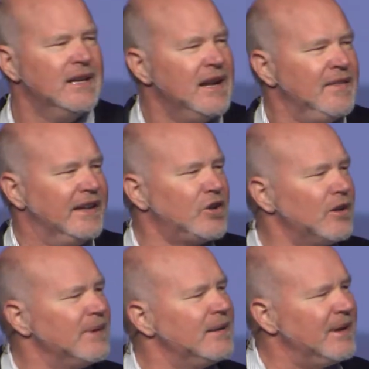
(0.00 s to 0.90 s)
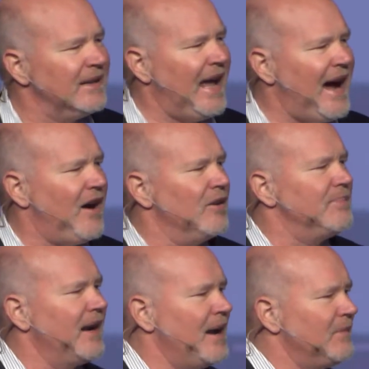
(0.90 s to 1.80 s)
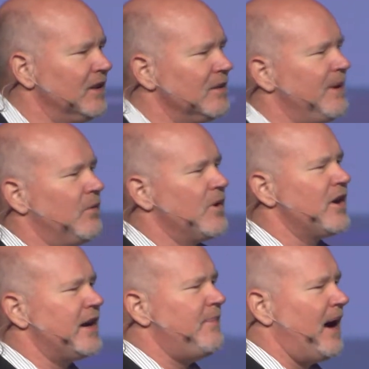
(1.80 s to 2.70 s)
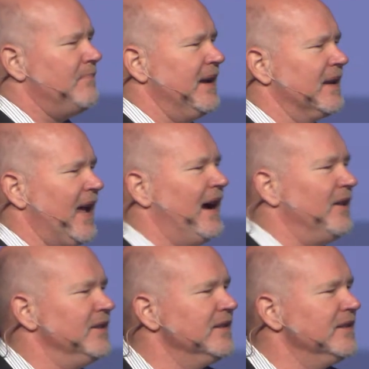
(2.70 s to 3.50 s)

They told me to be loud, but I'm a little bit worried about being loud